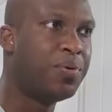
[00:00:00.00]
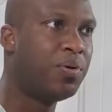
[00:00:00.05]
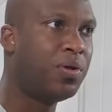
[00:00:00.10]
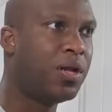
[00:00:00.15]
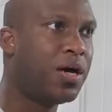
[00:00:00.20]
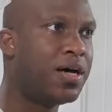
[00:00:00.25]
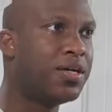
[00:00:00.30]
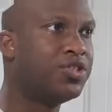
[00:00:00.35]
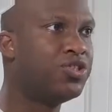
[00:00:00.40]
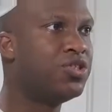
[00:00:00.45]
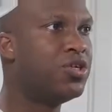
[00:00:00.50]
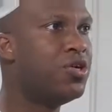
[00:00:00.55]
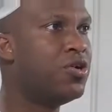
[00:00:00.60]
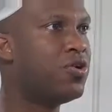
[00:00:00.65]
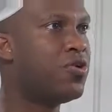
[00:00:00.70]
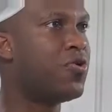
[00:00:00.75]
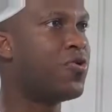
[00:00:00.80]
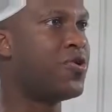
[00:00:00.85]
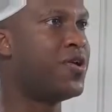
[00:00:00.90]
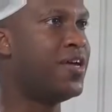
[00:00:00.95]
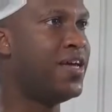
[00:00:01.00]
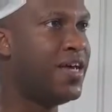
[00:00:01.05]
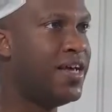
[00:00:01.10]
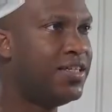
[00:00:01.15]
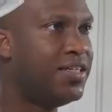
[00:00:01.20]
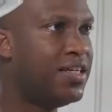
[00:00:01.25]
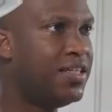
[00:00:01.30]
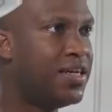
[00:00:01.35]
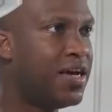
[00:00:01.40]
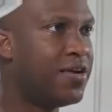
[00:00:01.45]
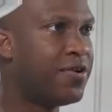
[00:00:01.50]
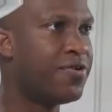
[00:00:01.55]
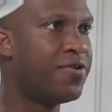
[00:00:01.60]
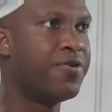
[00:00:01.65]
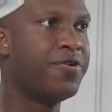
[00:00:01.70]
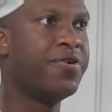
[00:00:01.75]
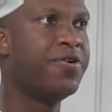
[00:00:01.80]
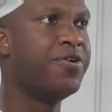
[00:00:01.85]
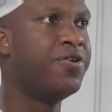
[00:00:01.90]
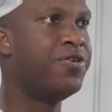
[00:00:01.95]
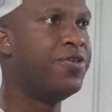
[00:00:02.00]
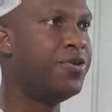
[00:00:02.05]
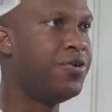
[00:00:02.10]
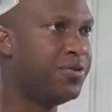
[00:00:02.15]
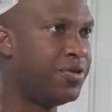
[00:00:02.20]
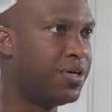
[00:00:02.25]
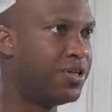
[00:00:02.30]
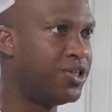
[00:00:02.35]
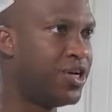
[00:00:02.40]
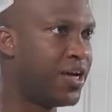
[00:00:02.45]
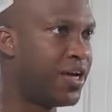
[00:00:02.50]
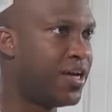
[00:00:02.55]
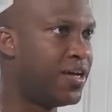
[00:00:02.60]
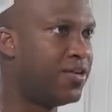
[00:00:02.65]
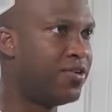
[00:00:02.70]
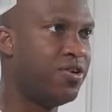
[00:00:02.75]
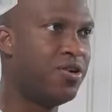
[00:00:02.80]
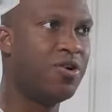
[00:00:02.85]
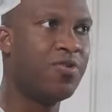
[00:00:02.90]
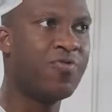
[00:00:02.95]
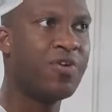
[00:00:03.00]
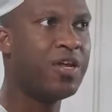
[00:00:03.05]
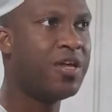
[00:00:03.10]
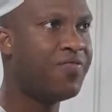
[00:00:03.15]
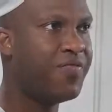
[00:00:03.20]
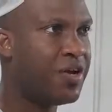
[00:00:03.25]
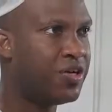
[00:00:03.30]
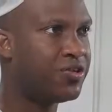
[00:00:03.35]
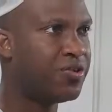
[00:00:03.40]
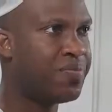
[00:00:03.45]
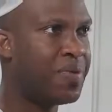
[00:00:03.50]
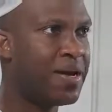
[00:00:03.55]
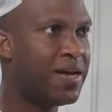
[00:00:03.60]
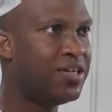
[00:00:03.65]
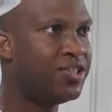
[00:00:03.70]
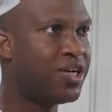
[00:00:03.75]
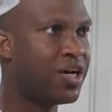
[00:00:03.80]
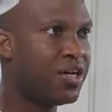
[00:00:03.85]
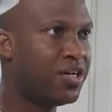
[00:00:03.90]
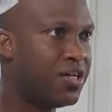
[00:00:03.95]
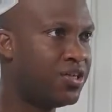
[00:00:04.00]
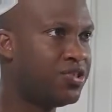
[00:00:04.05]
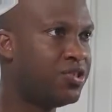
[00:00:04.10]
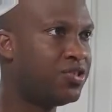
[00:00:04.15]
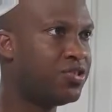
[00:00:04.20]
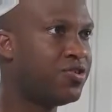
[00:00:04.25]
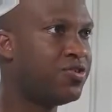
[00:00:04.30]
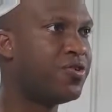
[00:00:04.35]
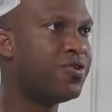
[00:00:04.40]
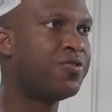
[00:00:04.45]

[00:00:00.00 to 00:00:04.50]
lunch or easy dinner using chicken. You don't really feature many chicken dishes on your